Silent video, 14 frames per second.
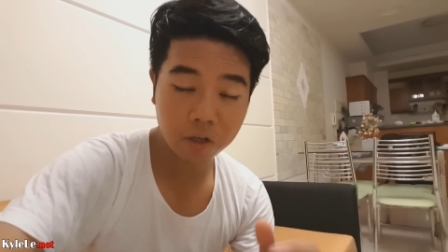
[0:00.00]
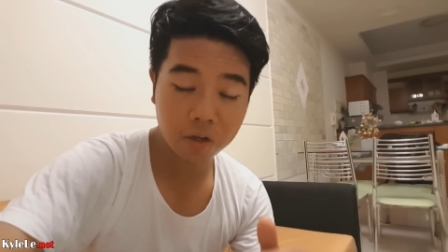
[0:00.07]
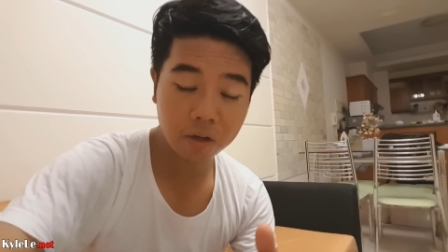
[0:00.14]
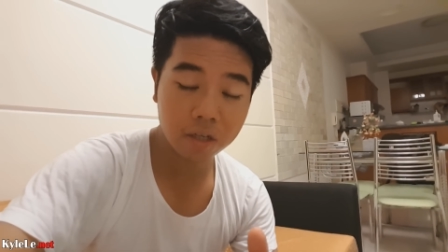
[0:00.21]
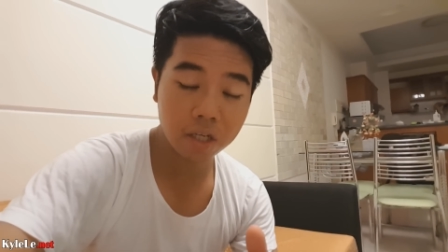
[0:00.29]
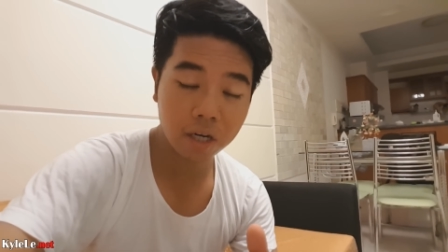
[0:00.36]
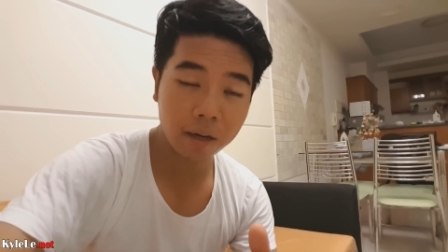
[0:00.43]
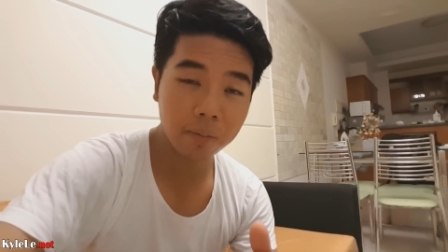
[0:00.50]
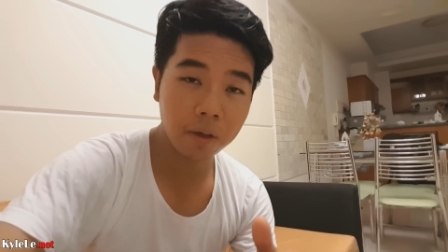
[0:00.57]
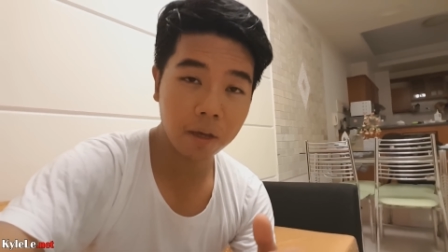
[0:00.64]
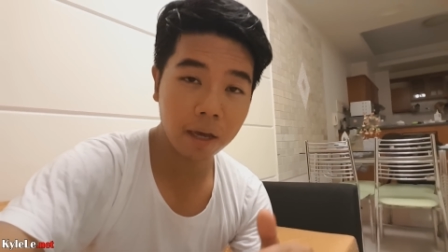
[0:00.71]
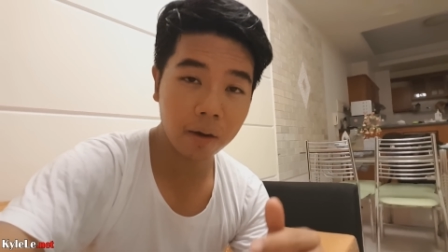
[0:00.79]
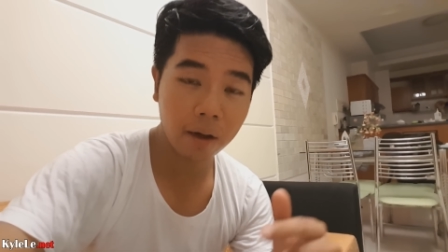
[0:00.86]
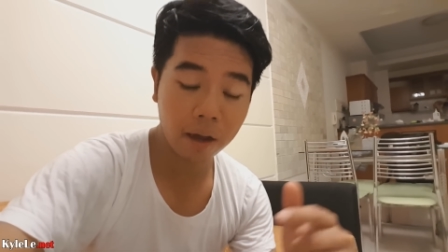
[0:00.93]
Be sure to check
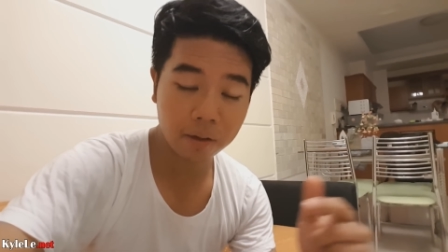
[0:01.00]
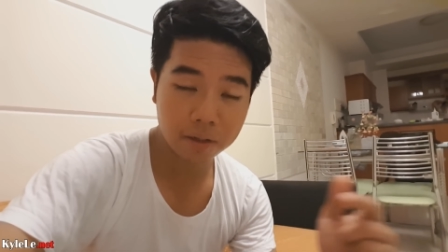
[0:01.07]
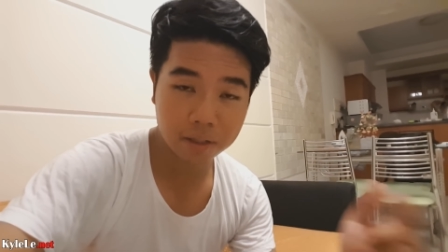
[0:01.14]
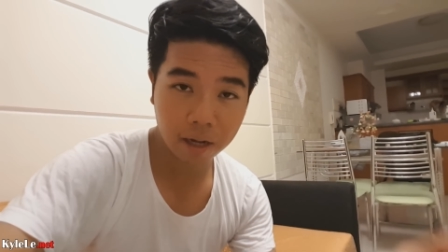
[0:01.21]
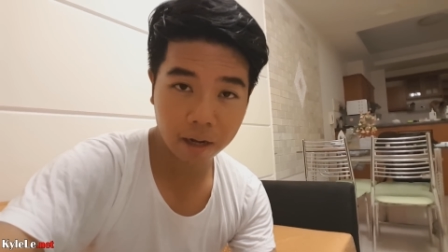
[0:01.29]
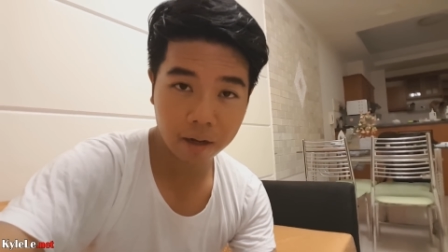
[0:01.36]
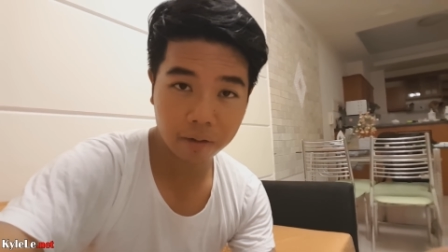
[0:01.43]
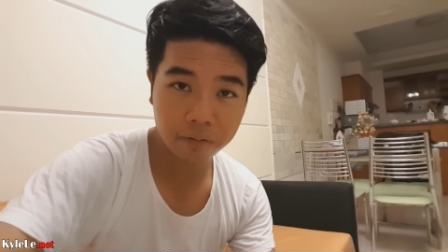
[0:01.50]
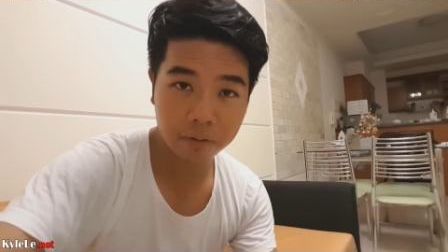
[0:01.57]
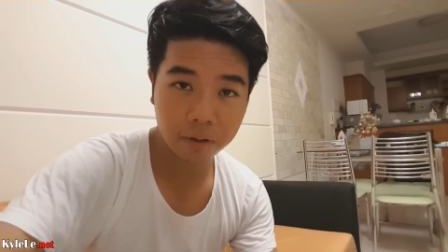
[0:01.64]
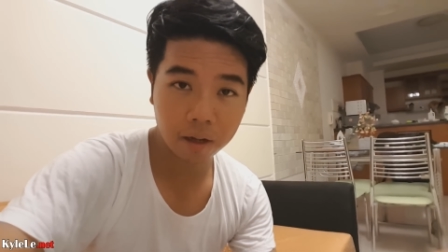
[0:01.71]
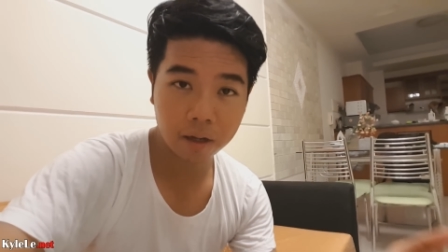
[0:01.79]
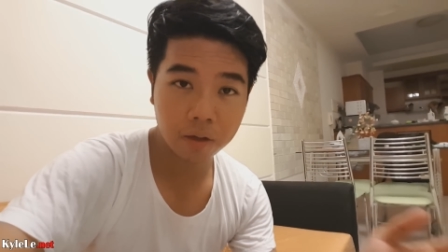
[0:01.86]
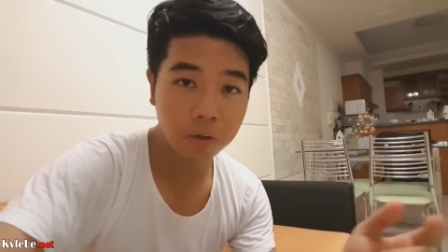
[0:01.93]
me out outside of uh,